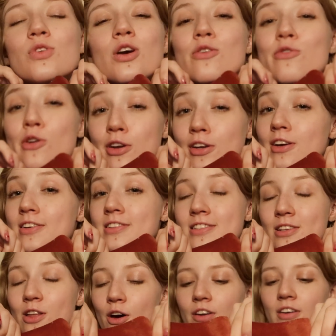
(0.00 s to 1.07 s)
A very
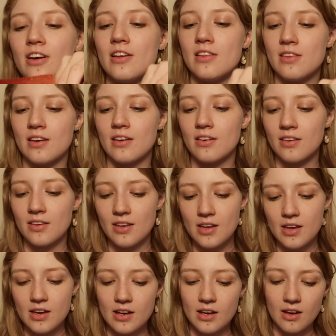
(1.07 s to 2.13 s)
nice lot, I think.
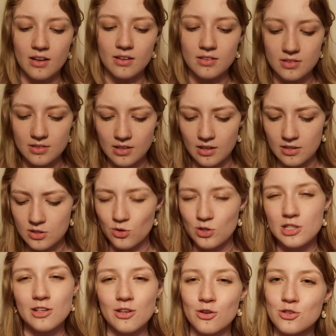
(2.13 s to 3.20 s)
And yeah, so I
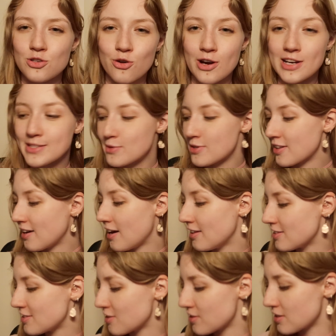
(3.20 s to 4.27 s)
didn't go too crazy with the
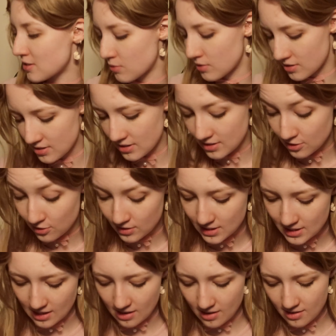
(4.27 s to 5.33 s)
colours on these ones, as you can
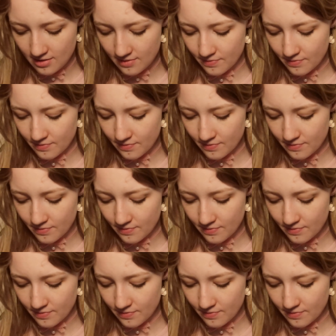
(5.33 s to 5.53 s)
see.